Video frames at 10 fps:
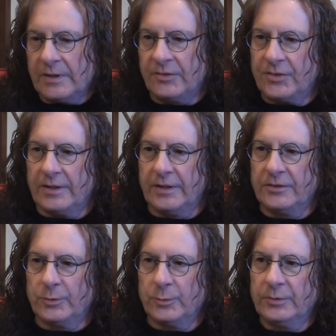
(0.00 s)
it's uh,
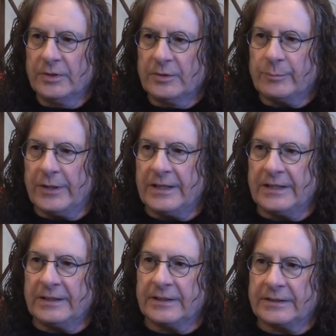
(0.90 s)
known
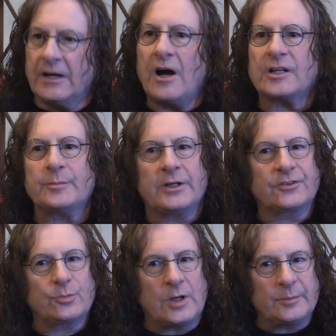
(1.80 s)
by like the Hockomock
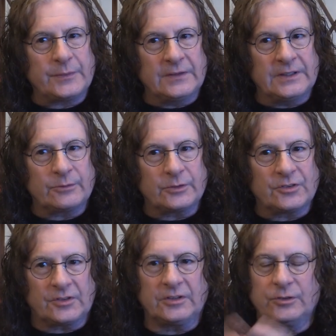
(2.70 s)
Swamp in there, which
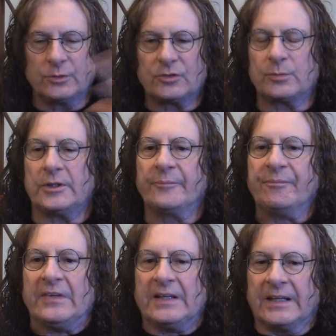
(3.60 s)
is a huge swamp,
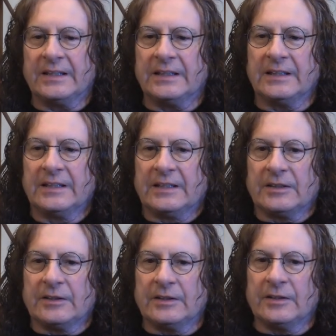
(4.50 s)
and the
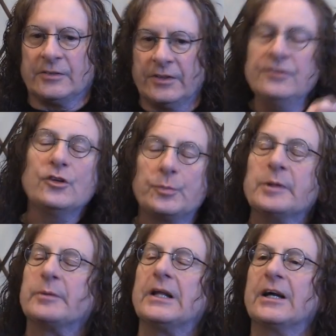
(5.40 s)
indigenous
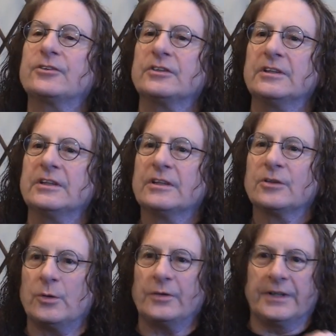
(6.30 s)
people actually
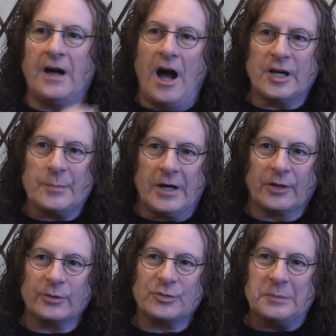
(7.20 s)
called it
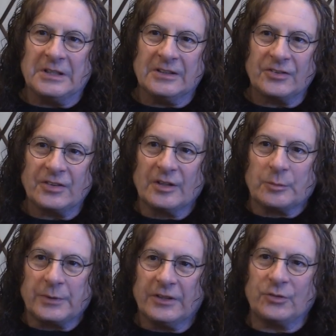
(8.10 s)
Hockomock, which means
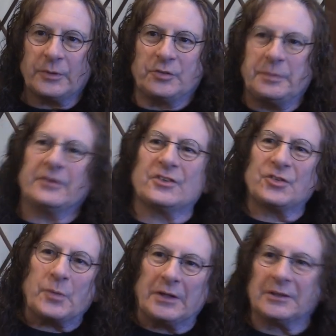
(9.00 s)
place where
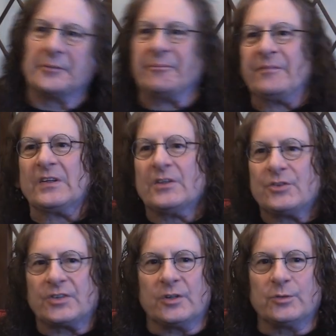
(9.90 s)
spirits dwell. Yeah. Hmm.
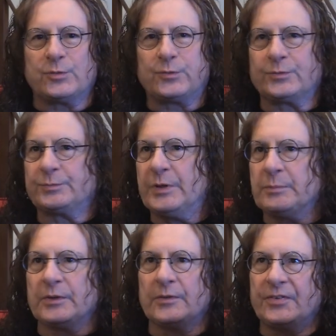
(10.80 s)
So
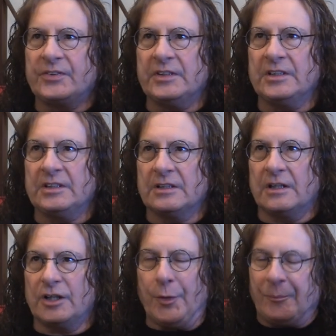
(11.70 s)
people have seen
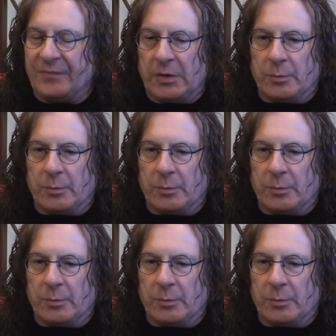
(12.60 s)
um,